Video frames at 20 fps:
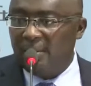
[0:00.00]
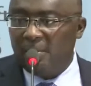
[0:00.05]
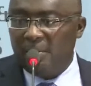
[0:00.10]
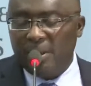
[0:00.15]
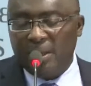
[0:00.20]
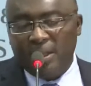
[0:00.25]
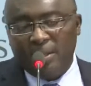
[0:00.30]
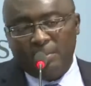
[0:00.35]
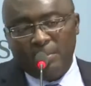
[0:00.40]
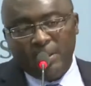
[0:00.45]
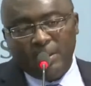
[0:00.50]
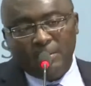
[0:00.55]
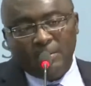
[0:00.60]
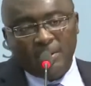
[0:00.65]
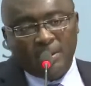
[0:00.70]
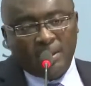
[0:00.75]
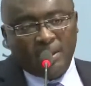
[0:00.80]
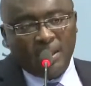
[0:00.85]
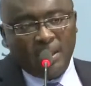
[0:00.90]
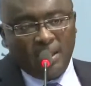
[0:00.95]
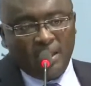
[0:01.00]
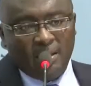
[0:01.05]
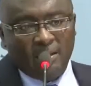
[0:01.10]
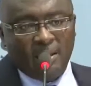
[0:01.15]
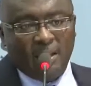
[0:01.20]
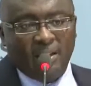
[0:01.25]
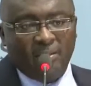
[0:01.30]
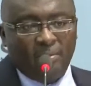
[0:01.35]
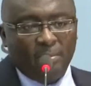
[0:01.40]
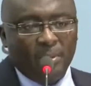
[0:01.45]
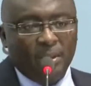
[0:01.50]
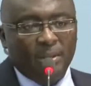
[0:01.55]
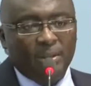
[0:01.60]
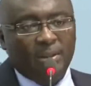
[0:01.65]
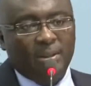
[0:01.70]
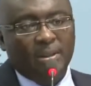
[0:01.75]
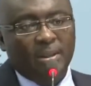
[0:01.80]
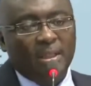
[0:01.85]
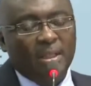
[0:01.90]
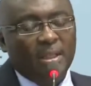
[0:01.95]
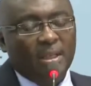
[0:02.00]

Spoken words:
We had been seeing governments